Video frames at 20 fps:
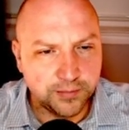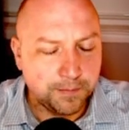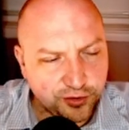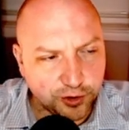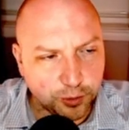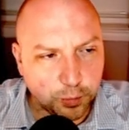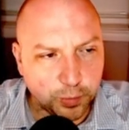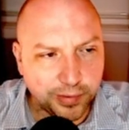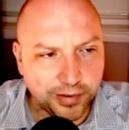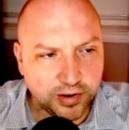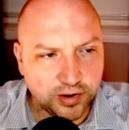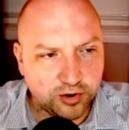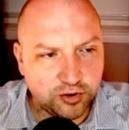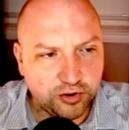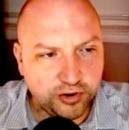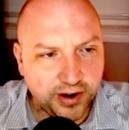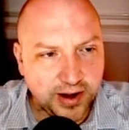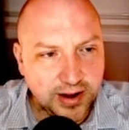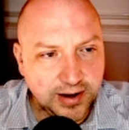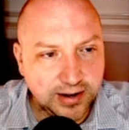So we're
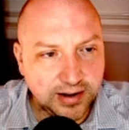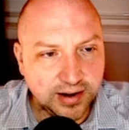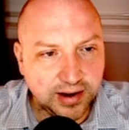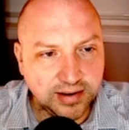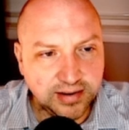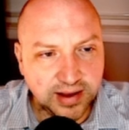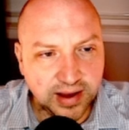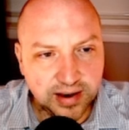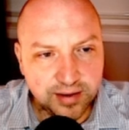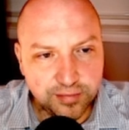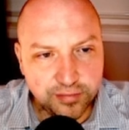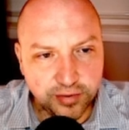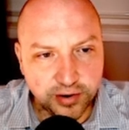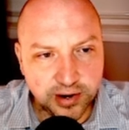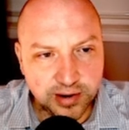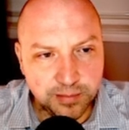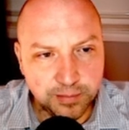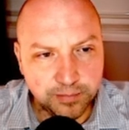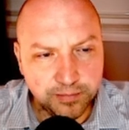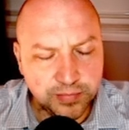creating a data
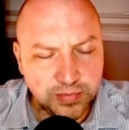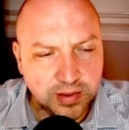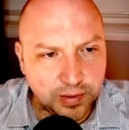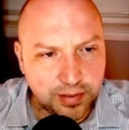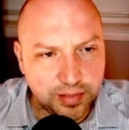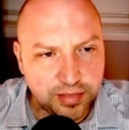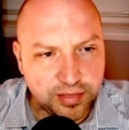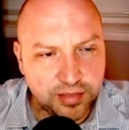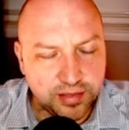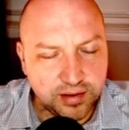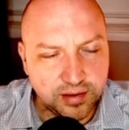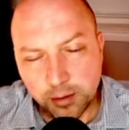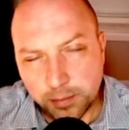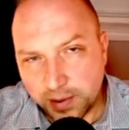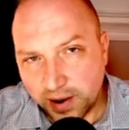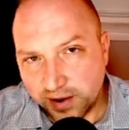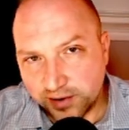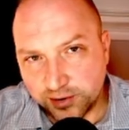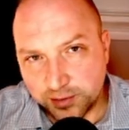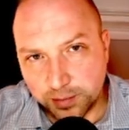frame with all
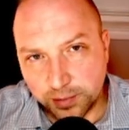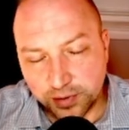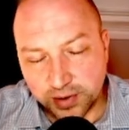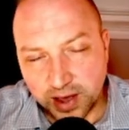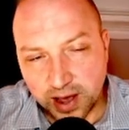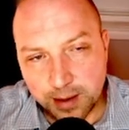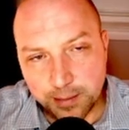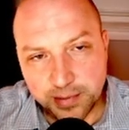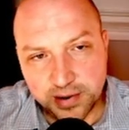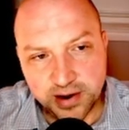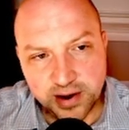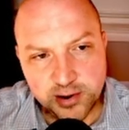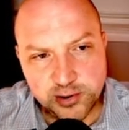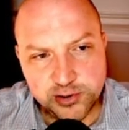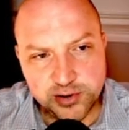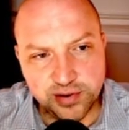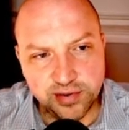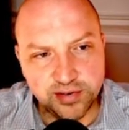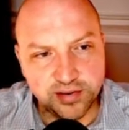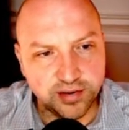possible
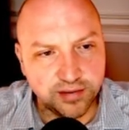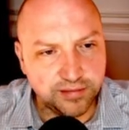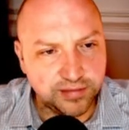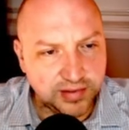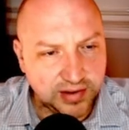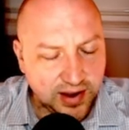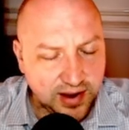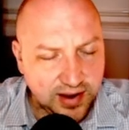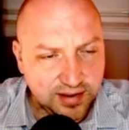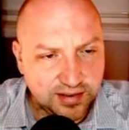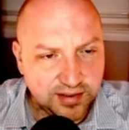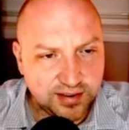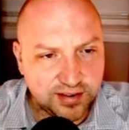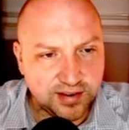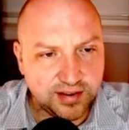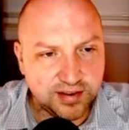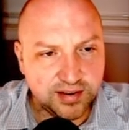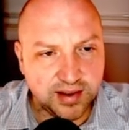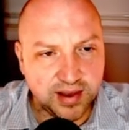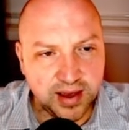combinations of
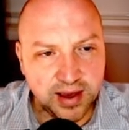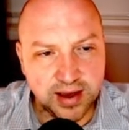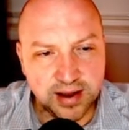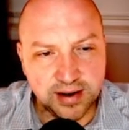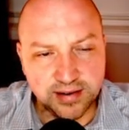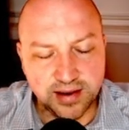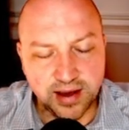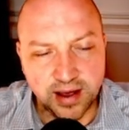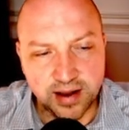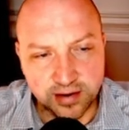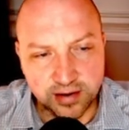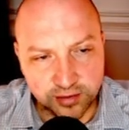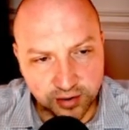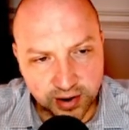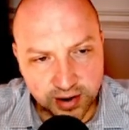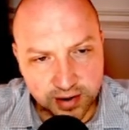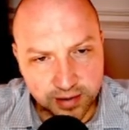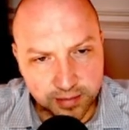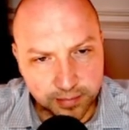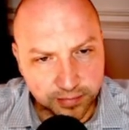dates and
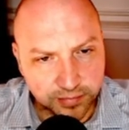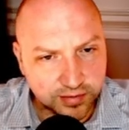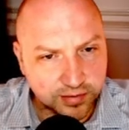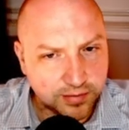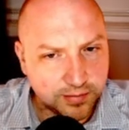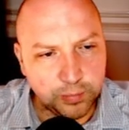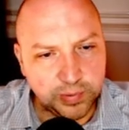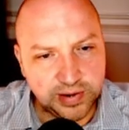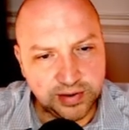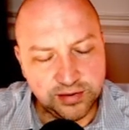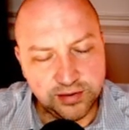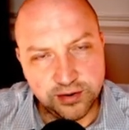n-grams. And we